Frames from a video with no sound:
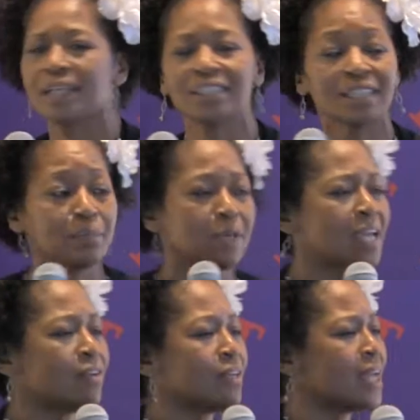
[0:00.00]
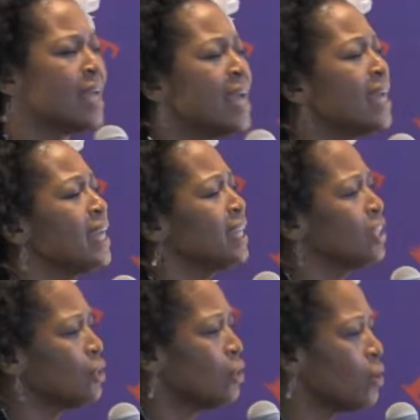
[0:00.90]
I just kept hearing it
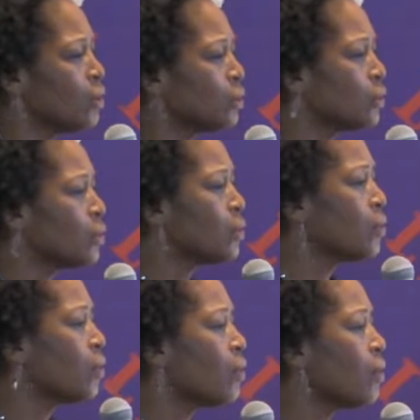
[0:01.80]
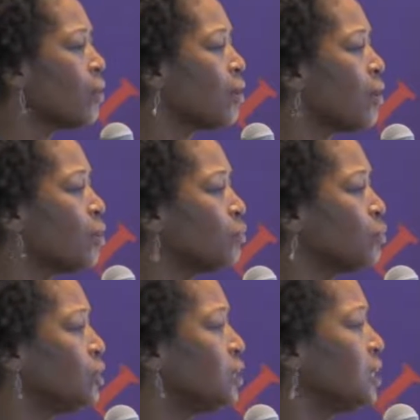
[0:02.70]
In your
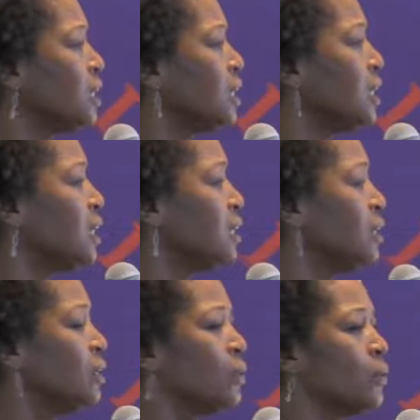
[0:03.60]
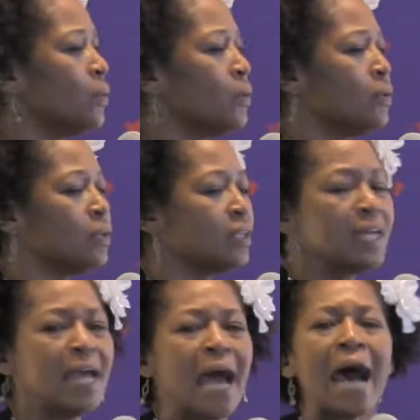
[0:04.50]
glory,
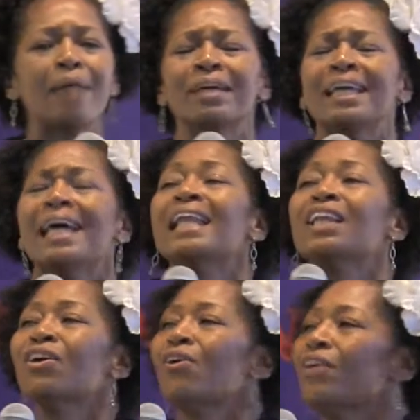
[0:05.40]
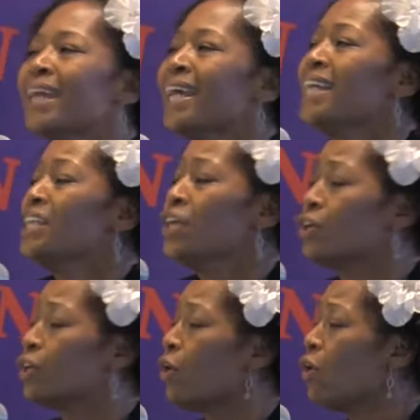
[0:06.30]
Lord. I mean, Lord, in
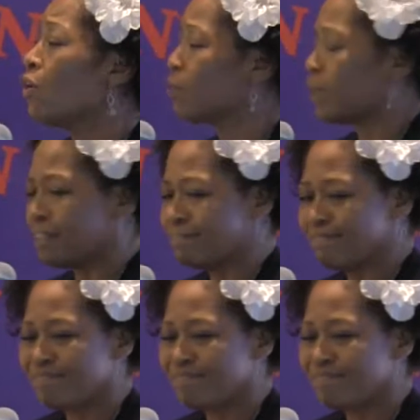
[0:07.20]
your glory.